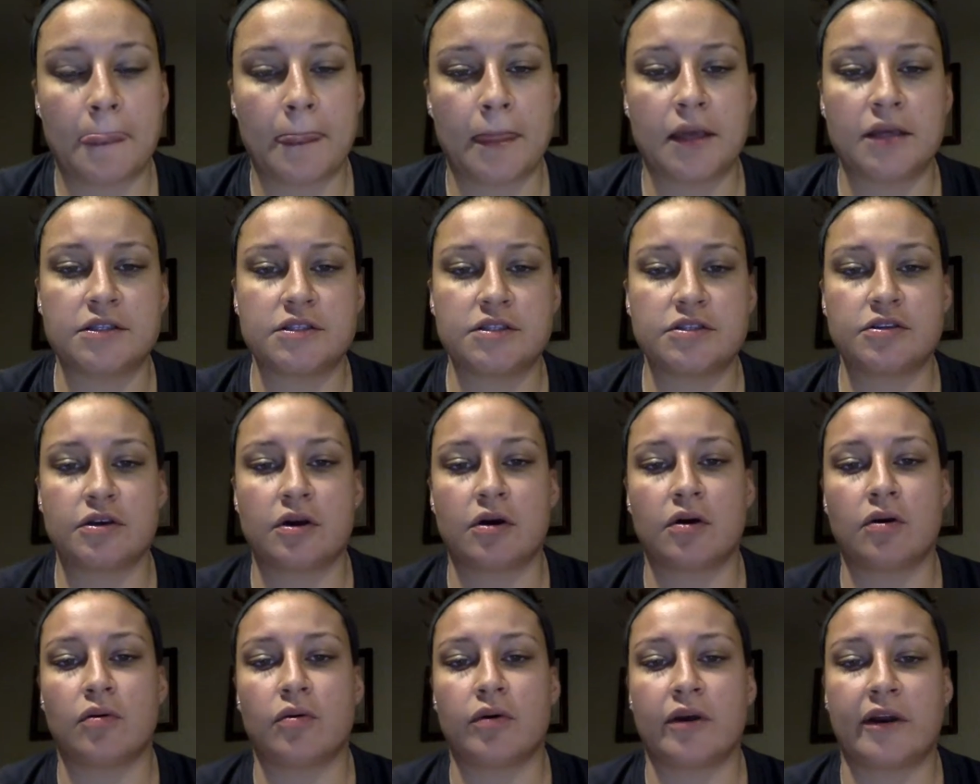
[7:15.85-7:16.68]
And
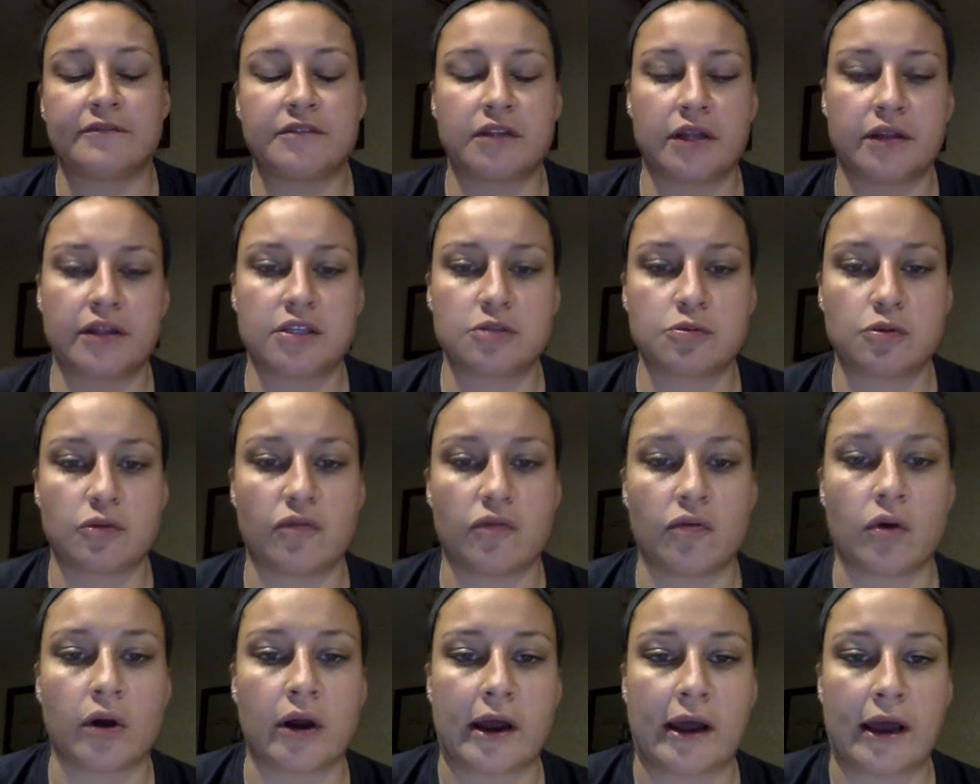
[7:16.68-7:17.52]
so when I've done this
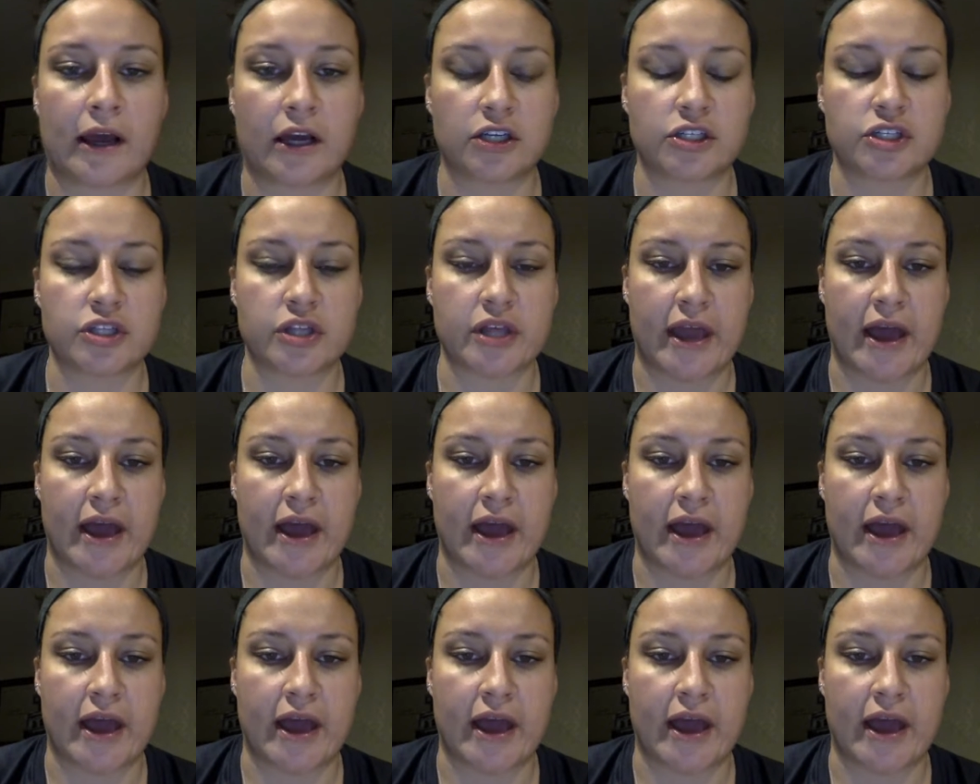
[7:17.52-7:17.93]
before, I actually